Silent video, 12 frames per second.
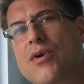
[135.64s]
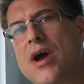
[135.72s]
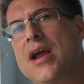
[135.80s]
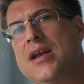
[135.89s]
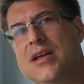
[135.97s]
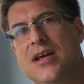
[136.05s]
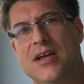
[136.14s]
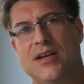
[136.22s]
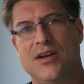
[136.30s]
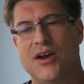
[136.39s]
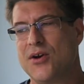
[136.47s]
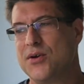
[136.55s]

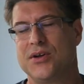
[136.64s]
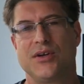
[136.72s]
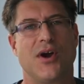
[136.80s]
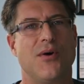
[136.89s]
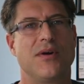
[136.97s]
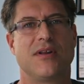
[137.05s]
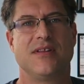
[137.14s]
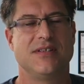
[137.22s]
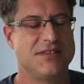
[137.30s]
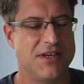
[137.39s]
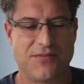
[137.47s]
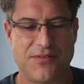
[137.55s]
grinding, you know, he'll go into
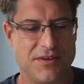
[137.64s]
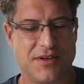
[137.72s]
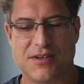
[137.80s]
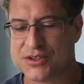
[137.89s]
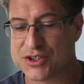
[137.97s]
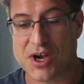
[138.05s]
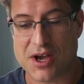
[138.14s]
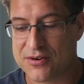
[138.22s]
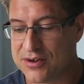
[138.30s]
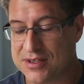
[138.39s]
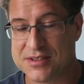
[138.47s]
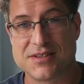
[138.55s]
these different little
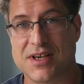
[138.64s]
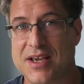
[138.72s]
genres,